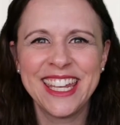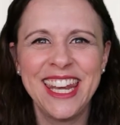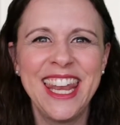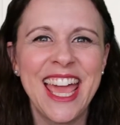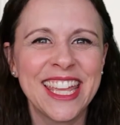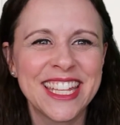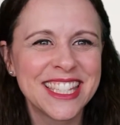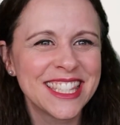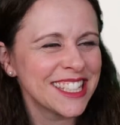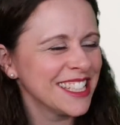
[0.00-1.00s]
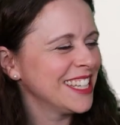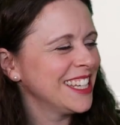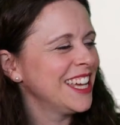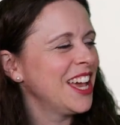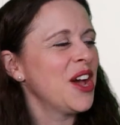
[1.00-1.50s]
Nice.
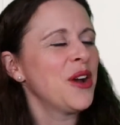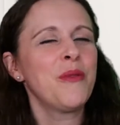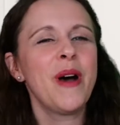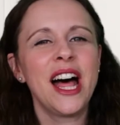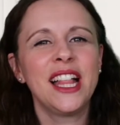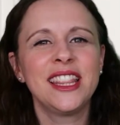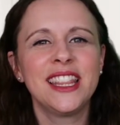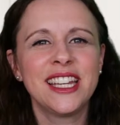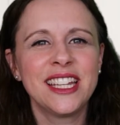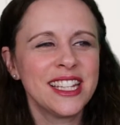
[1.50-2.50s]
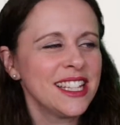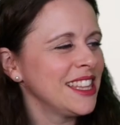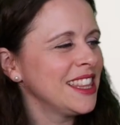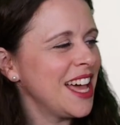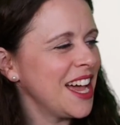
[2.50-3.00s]
Well,
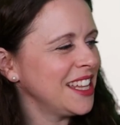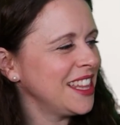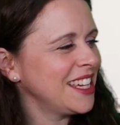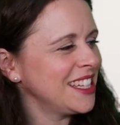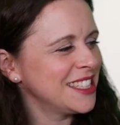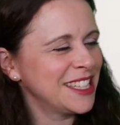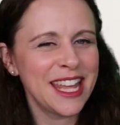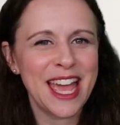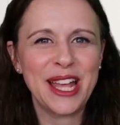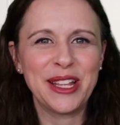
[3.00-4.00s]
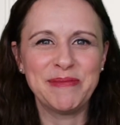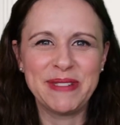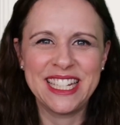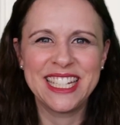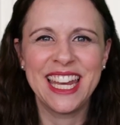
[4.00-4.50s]
Lila is going to help
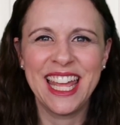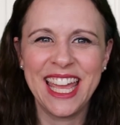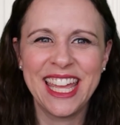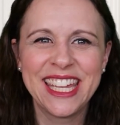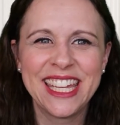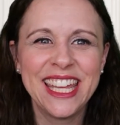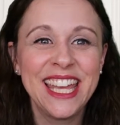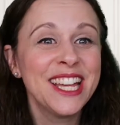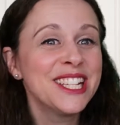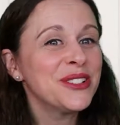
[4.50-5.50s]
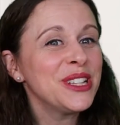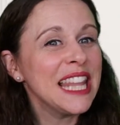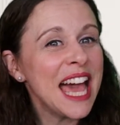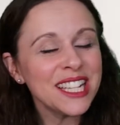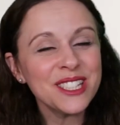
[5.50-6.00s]
me today. So
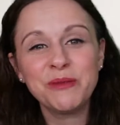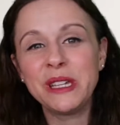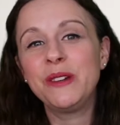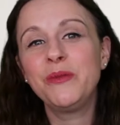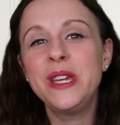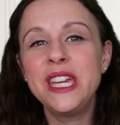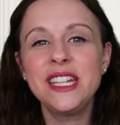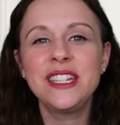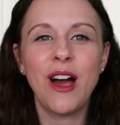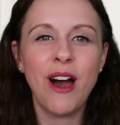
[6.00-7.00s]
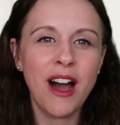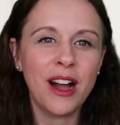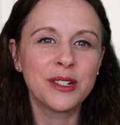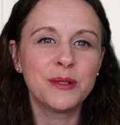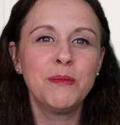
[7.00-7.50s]
last week, we
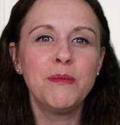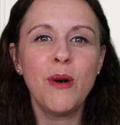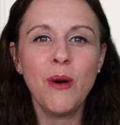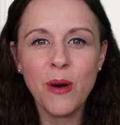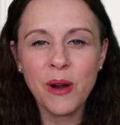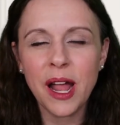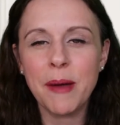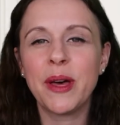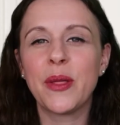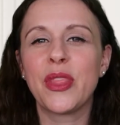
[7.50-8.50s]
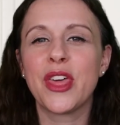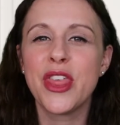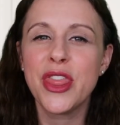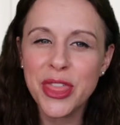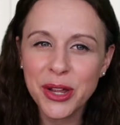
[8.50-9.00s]
talked more about the
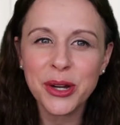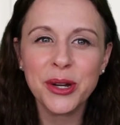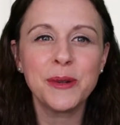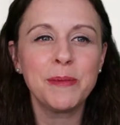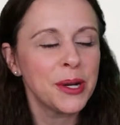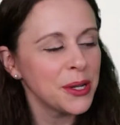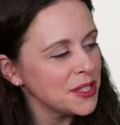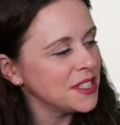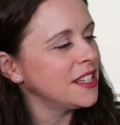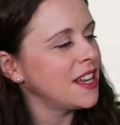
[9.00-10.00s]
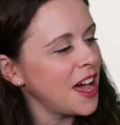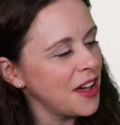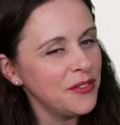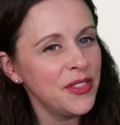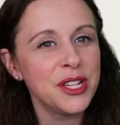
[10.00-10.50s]
third person
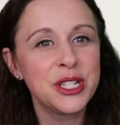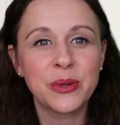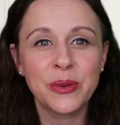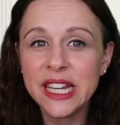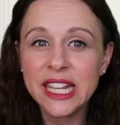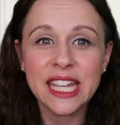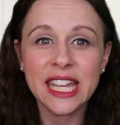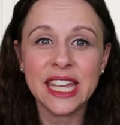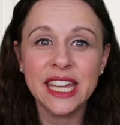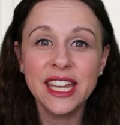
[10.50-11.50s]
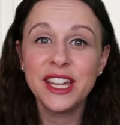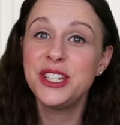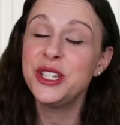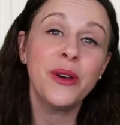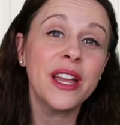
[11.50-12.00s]
of the Trinity.
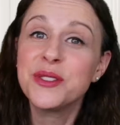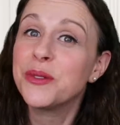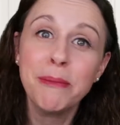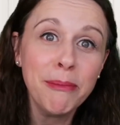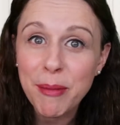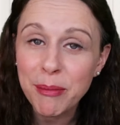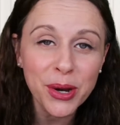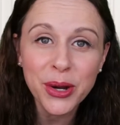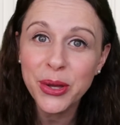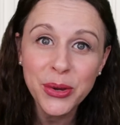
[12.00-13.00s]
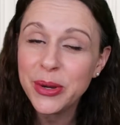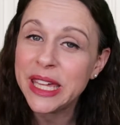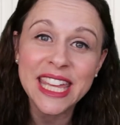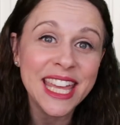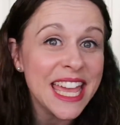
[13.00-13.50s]
Do you guys remember who
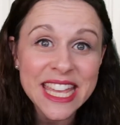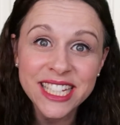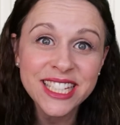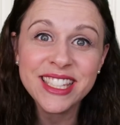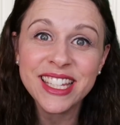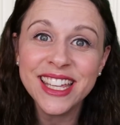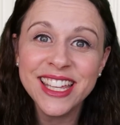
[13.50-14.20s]
he is?